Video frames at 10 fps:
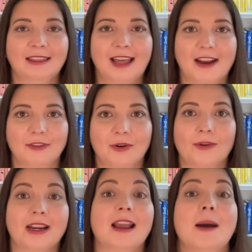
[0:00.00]
live
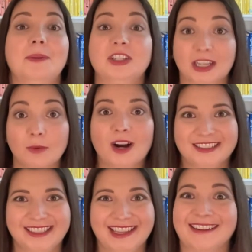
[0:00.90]
recording, but she's going to
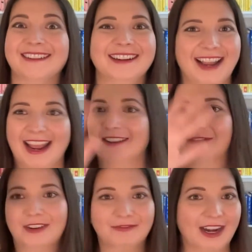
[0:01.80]
watch it later. And
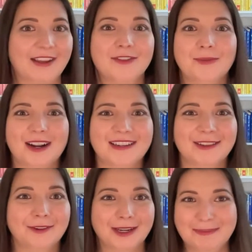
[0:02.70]
for any of you watching
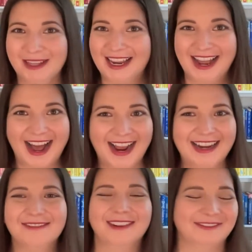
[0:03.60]
the replay,
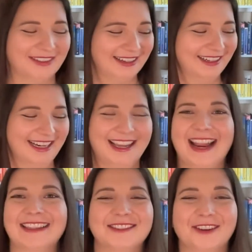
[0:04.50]
hi, we're going to
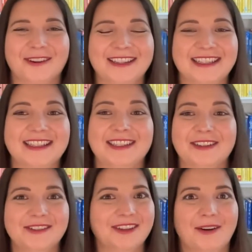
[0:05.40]
answer your questions
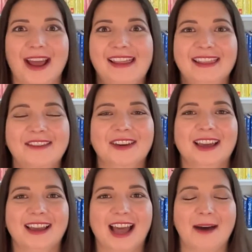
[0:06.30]
too. Go ahead and leave
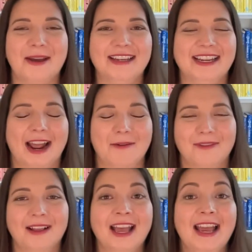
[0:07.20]
a comment and I
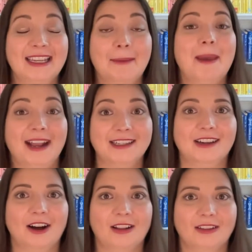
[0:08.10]
will get back
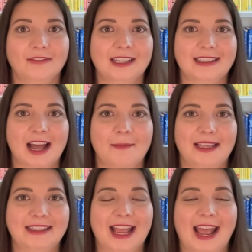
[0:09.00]
to all of these
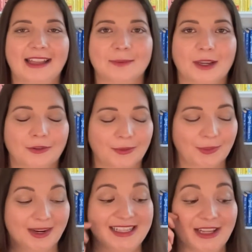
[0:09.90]
comments as we go through
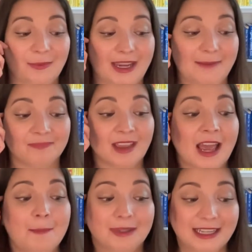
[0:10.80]
the rest of the week.
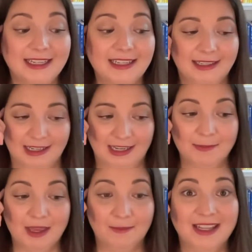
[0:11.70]
But Linda
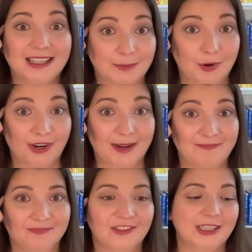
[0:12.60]
emailed me this
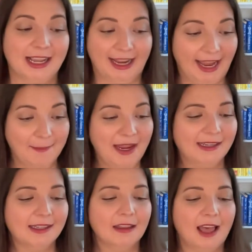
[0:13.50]
morning. She's like, I can't make
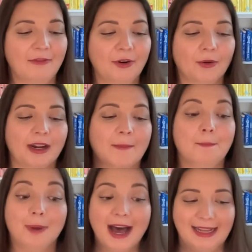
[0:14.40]
it to the live
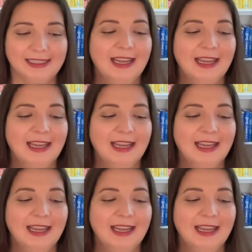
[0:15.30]
recording, but